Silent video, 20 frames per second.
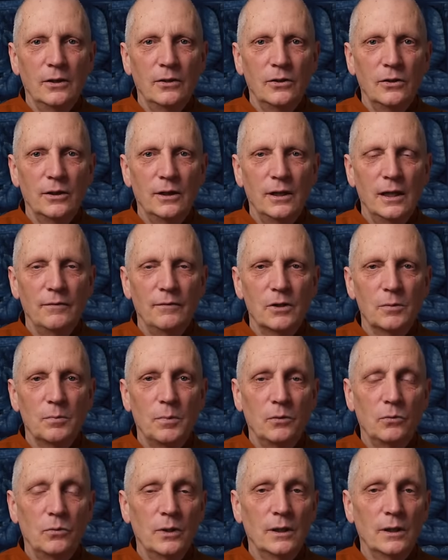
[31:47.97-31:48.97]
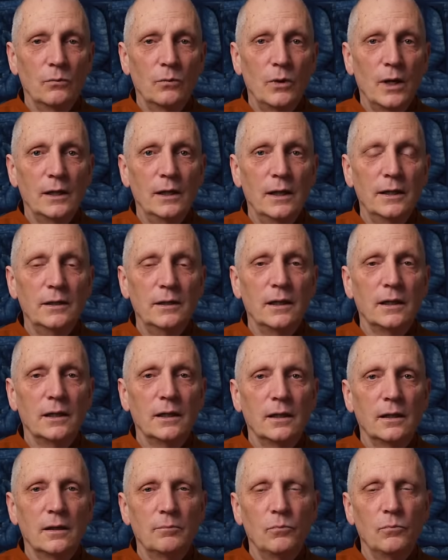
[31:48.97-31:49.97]
to the devas, but re
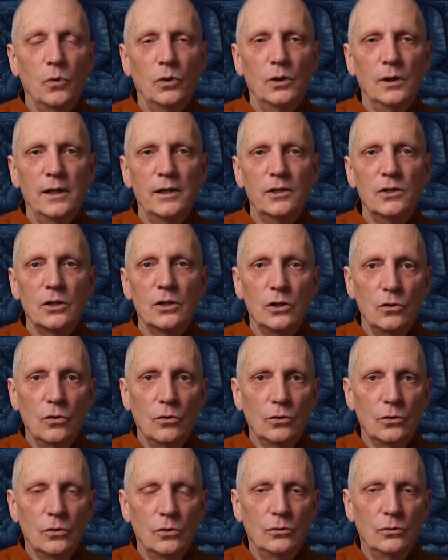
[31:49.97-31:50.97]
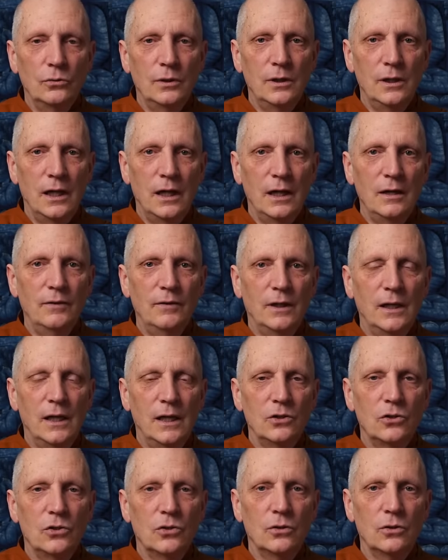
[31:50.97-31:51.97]
recollecting more or less your own deva
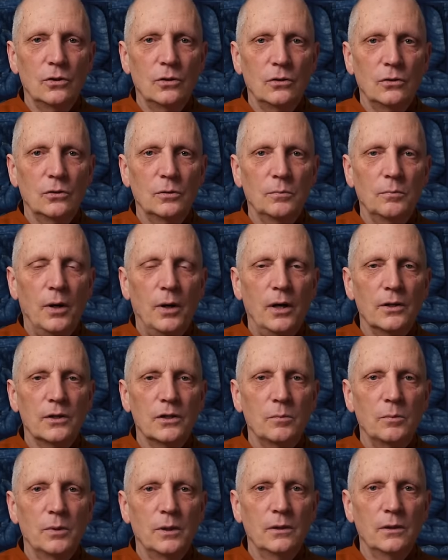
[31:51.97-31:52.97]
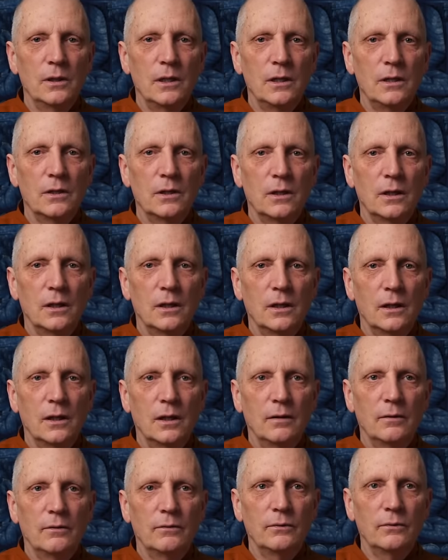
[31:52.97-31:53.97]
nature, your own possibilities
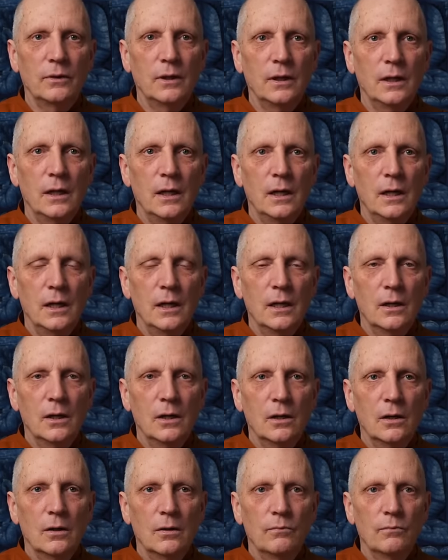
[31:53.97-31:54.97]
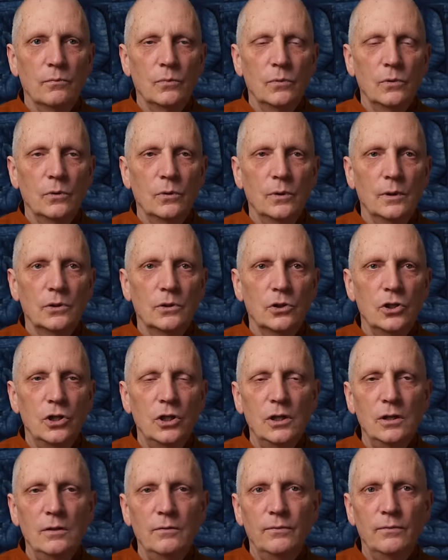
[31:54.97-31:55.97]
of uh, you
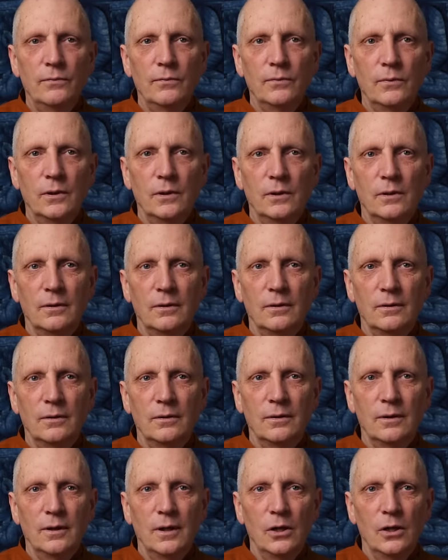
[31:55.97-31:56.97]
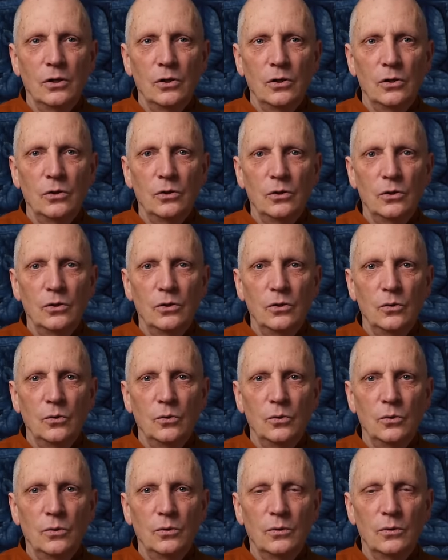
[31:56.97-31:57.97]
achieve, uh,
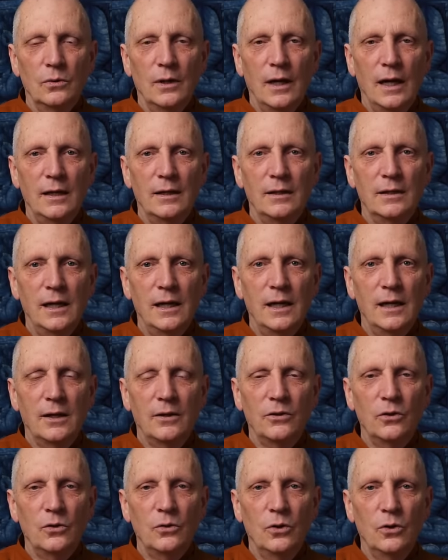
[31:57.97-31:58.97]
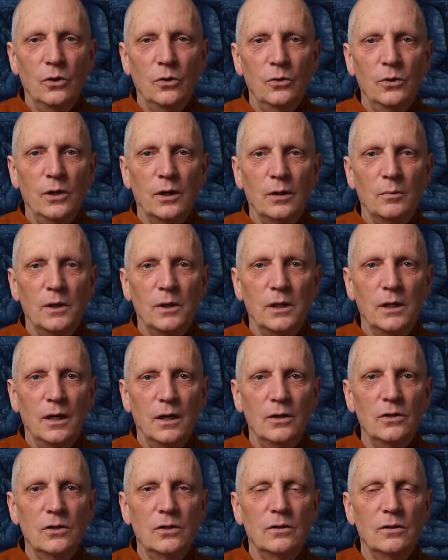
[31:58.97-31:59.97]
you at death, you go there
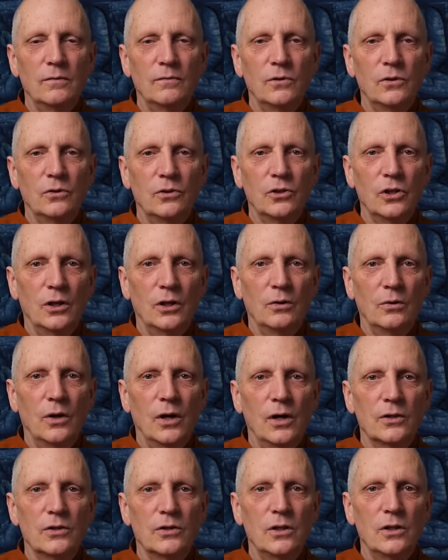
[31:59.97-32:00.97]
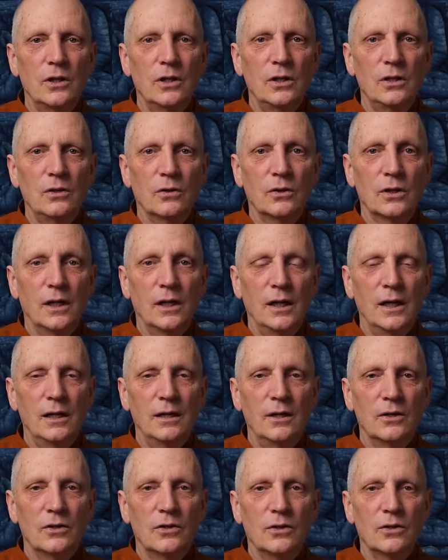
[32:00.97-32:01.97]
because of your generosity, your
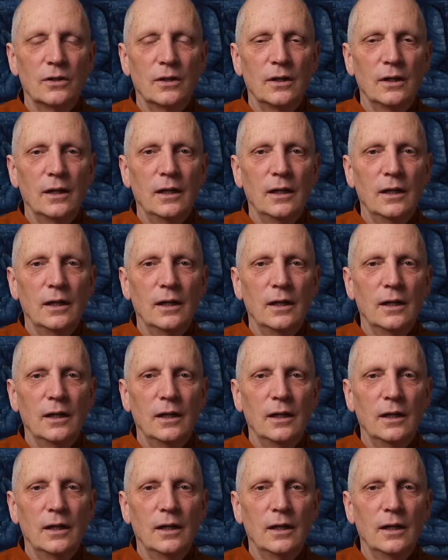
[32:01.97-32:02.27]
kindness,